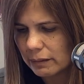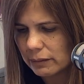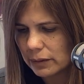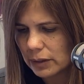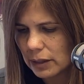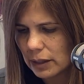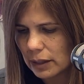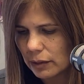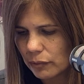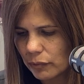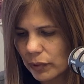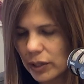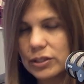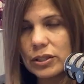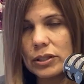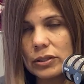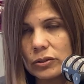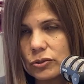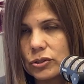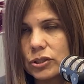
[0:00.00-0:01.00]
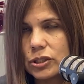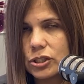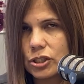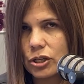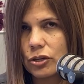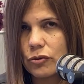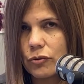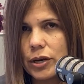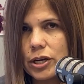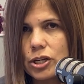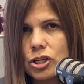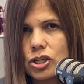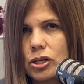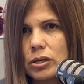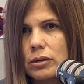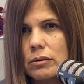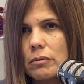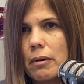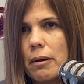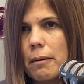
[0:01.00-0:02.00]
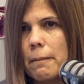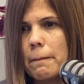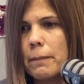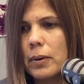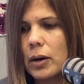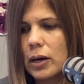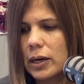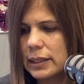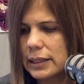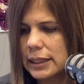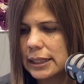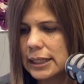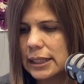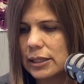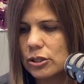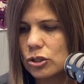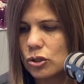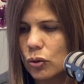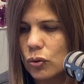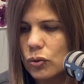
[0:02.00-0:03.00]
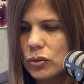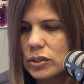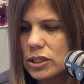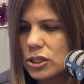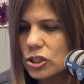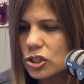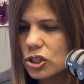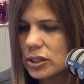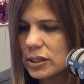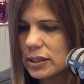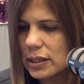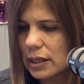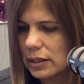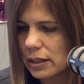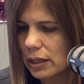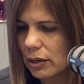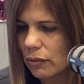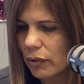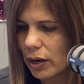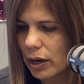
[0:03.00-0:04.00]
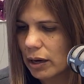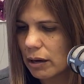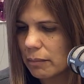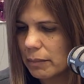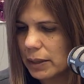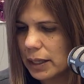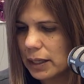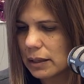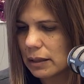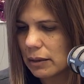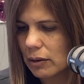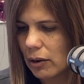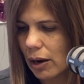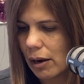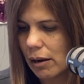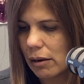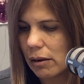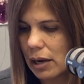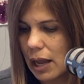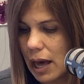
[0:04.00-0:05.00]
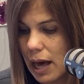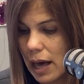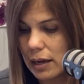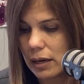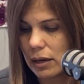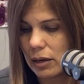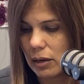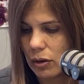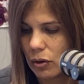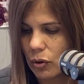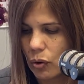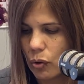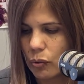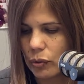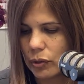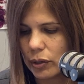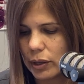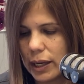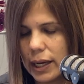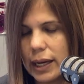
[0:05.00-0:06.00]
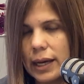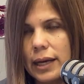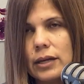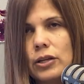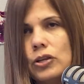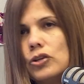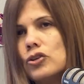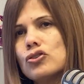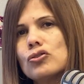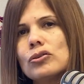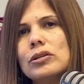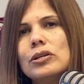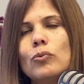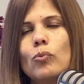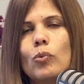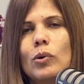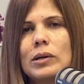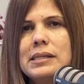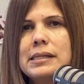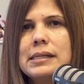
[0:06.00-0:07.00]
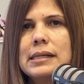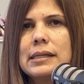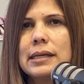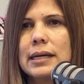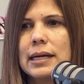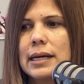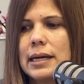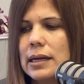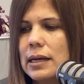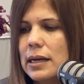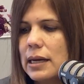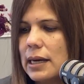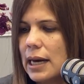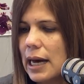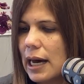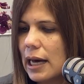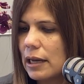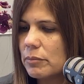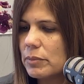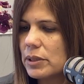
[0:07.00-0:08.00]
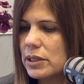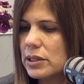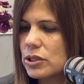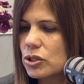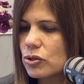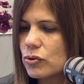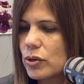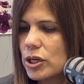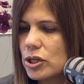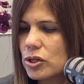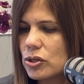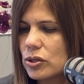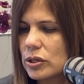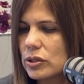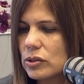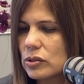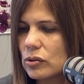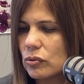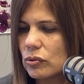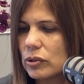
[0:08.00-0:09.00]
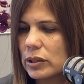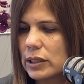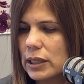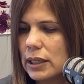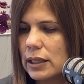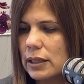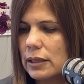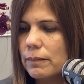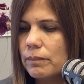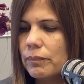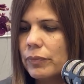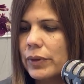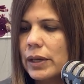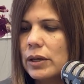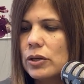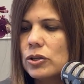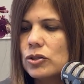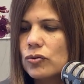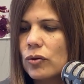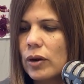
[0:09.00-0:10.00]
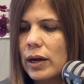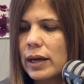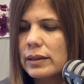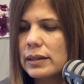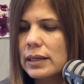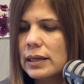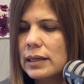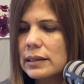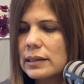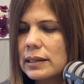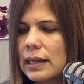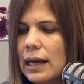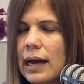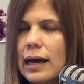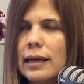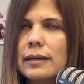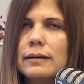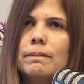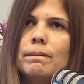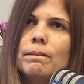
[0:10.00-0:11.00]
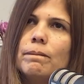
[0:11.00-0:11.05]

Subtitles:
retinal degeneration, but the dosages that they recommend are a lot lower, and usually once a day administration is all you need. So I think that